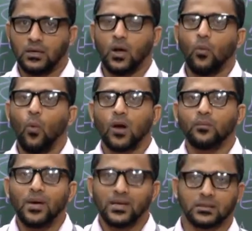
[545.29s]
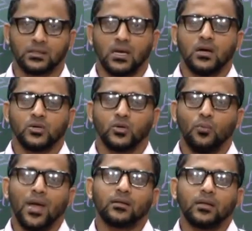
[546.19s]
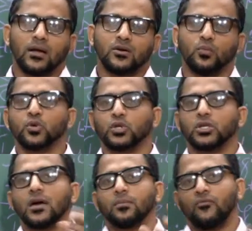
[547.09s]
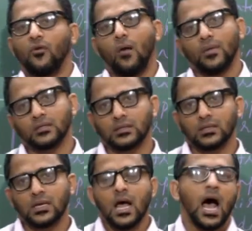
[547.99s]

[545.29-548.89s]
Okay, what best to push their performances.